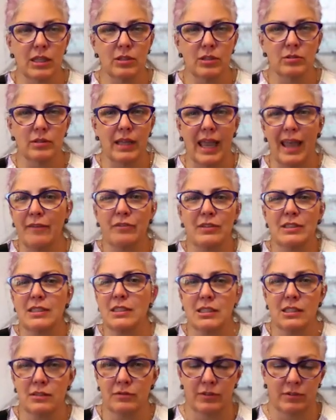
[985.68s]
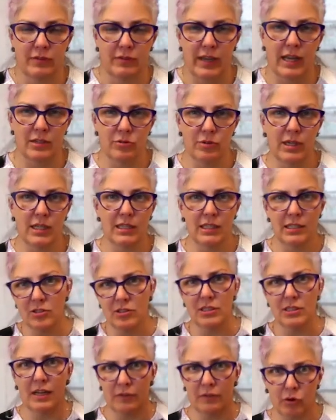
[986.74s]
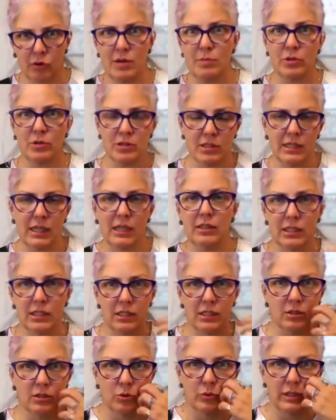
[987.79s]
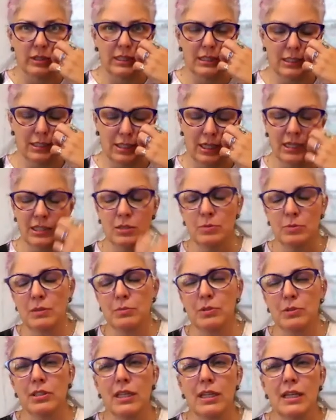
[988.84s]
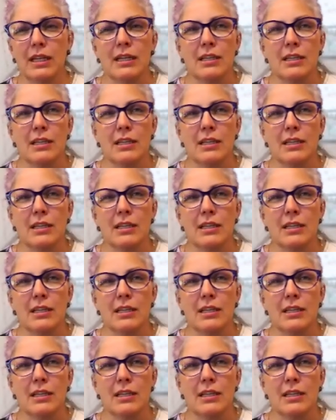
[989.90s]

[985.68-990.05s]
having to dig for facts, right? They just need to have a great personality and are willing to talk to people.